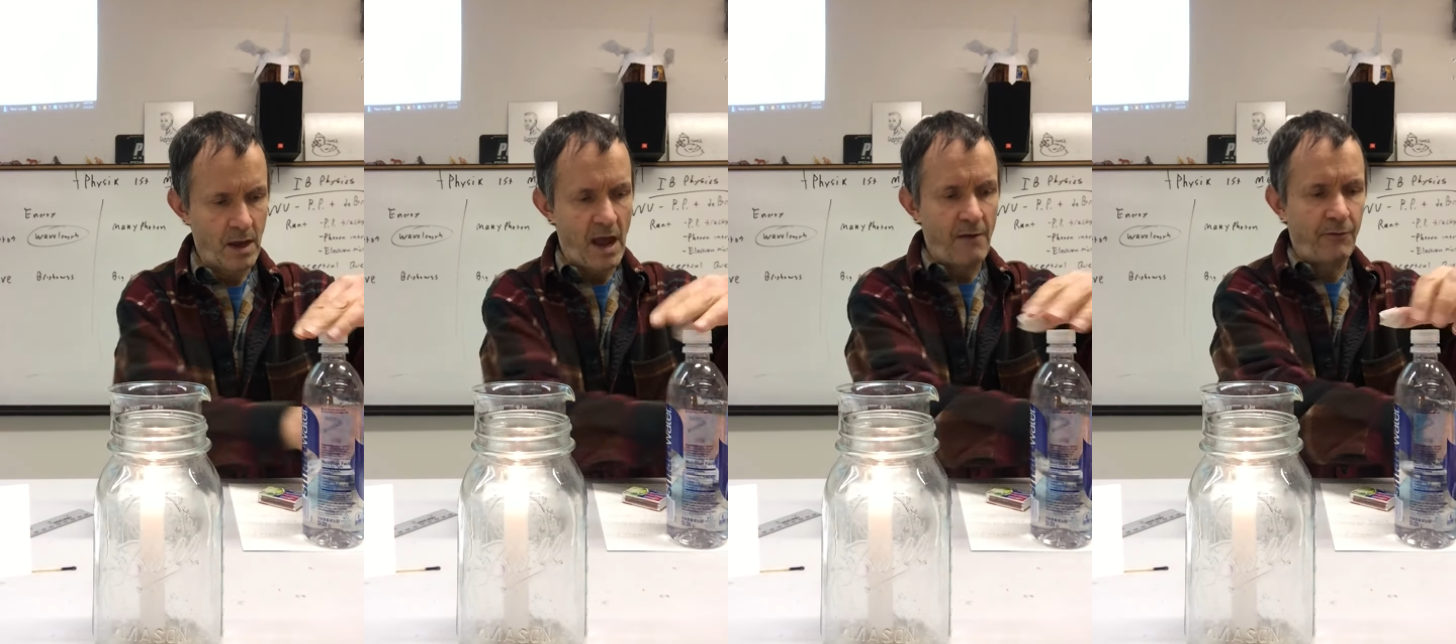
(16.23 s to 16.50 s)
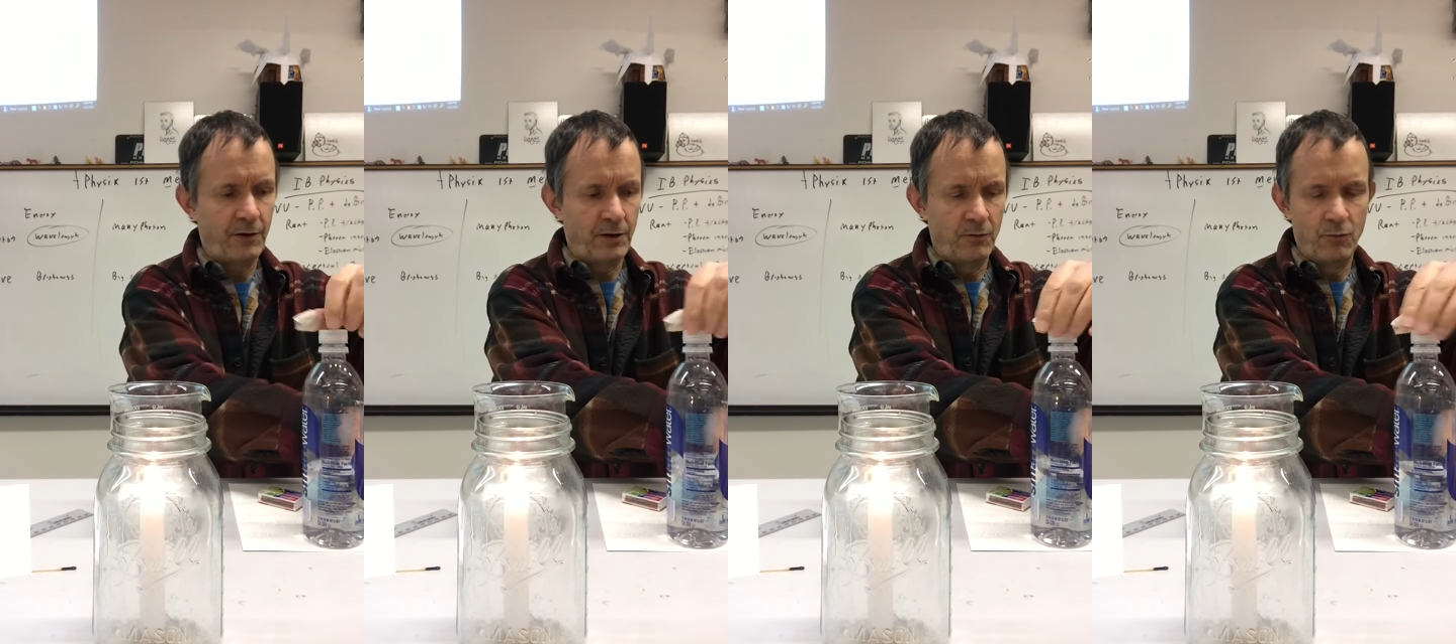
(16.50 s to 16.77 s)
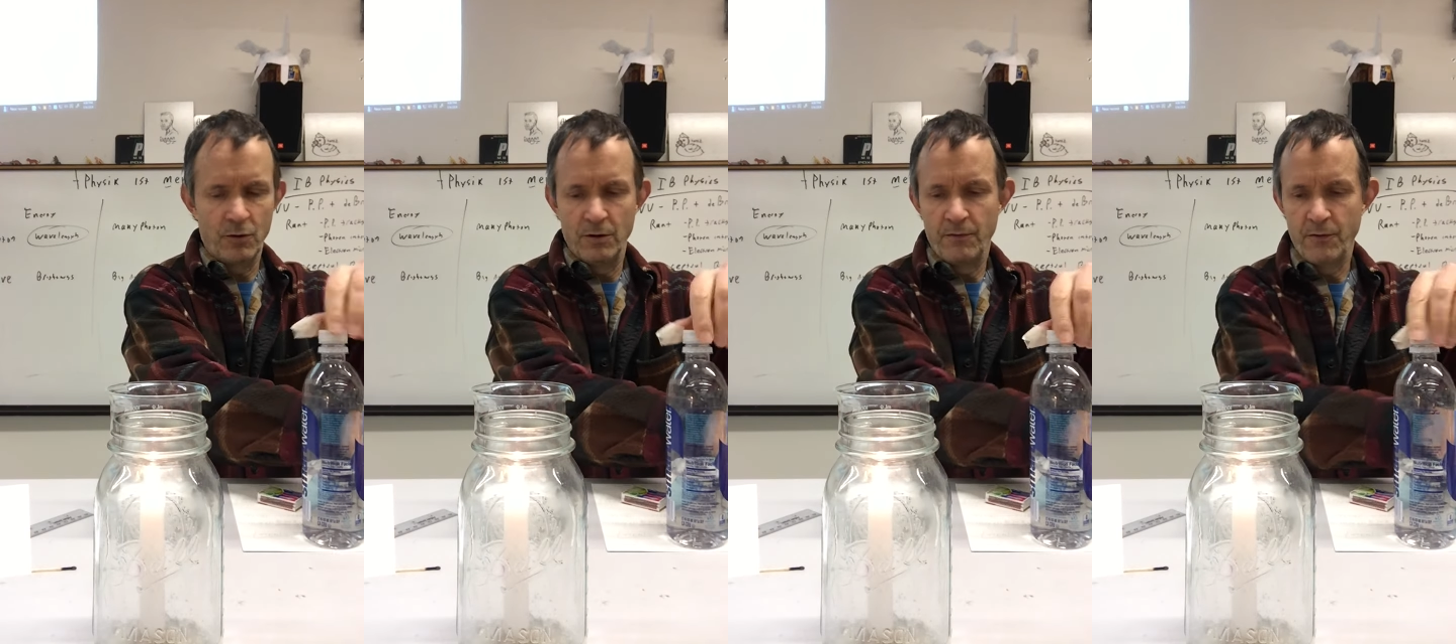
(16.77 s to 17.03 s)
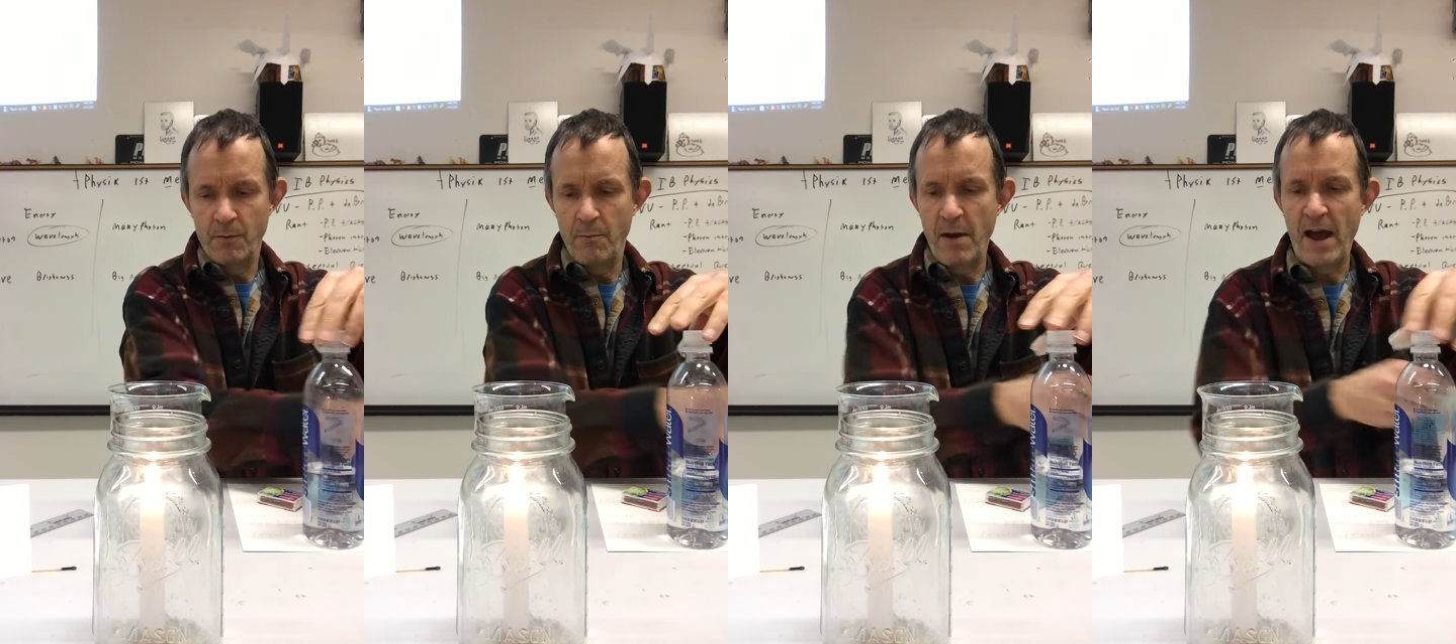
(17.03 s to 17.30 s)
African word
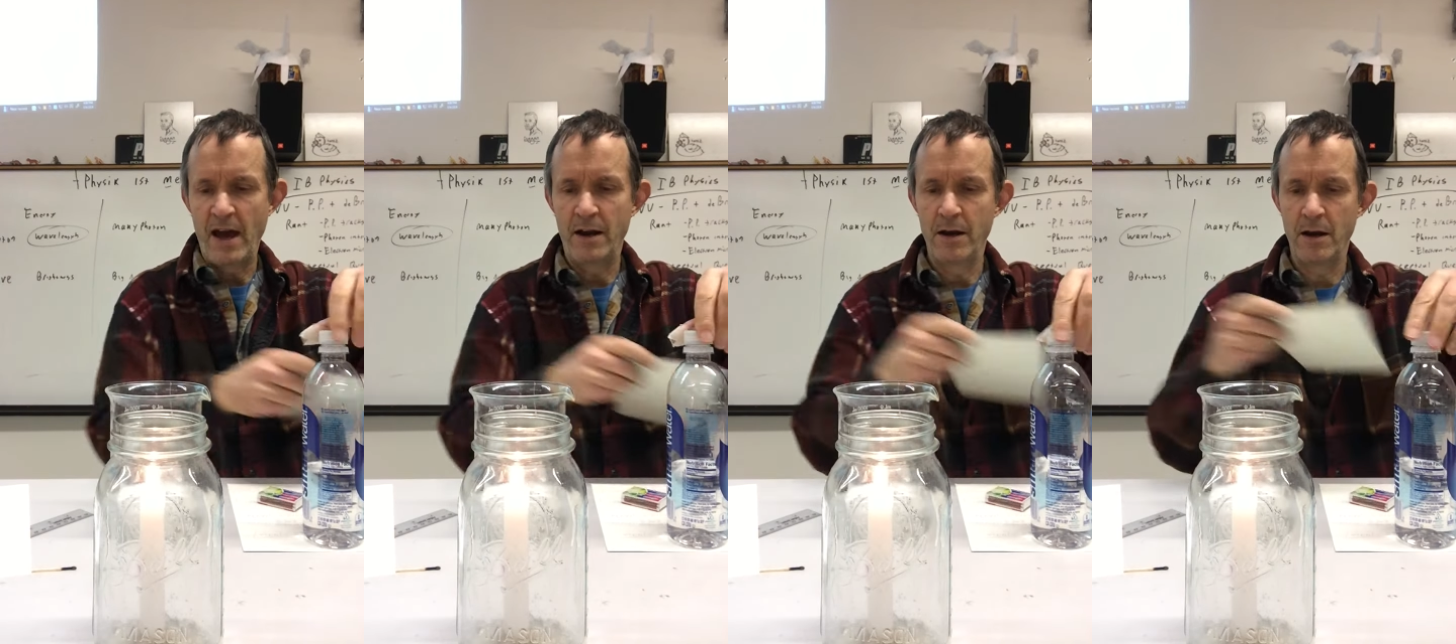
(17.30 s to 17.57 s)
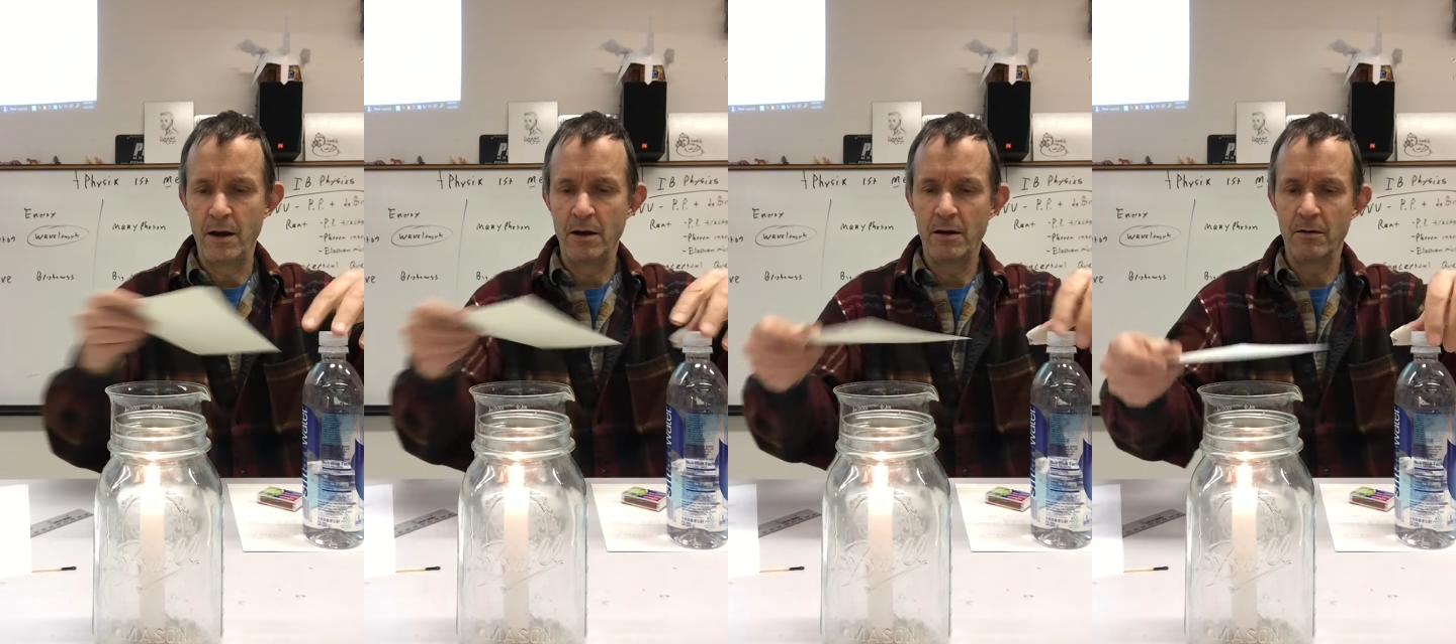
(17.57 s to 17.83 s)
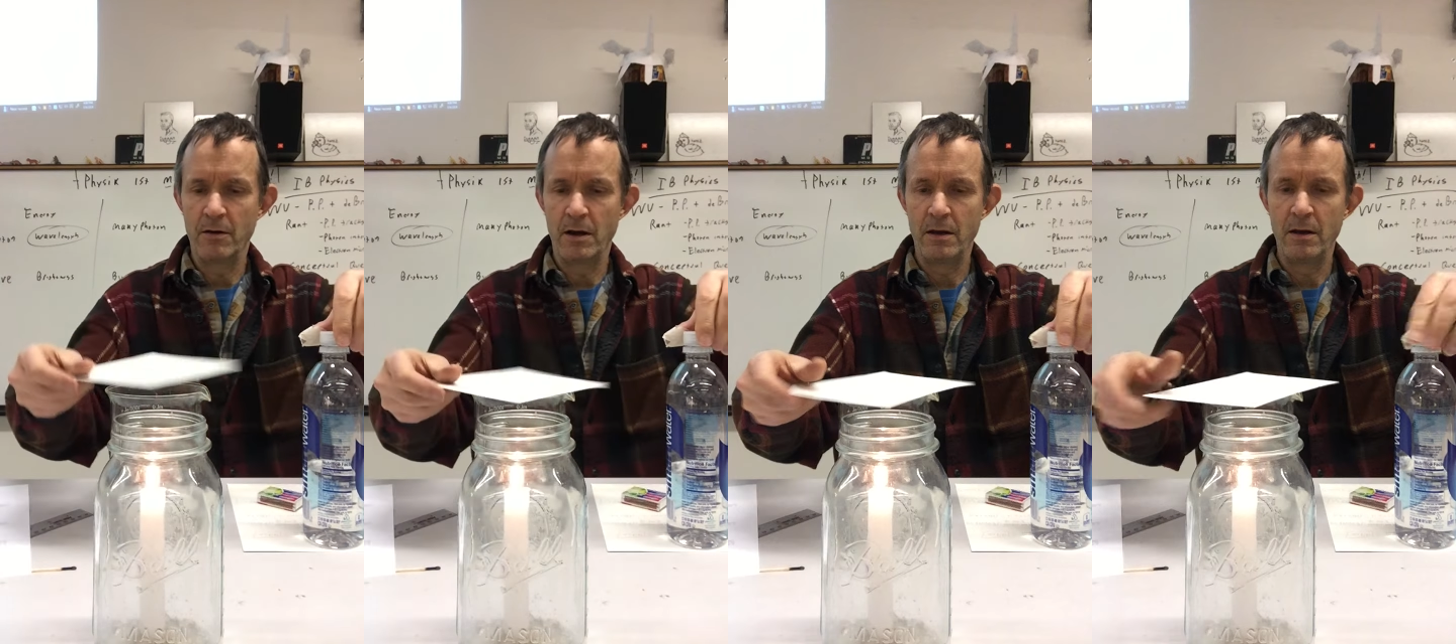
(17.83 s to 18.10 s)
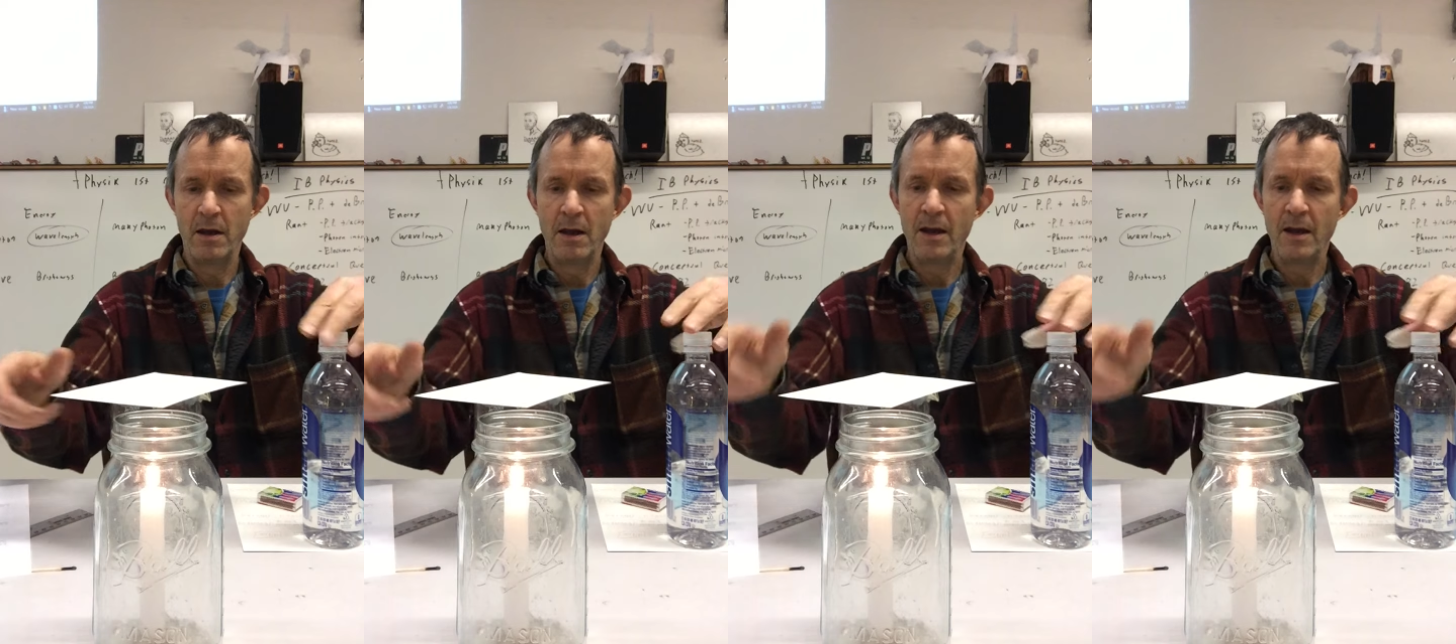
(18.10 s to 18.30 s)
for bad air, right?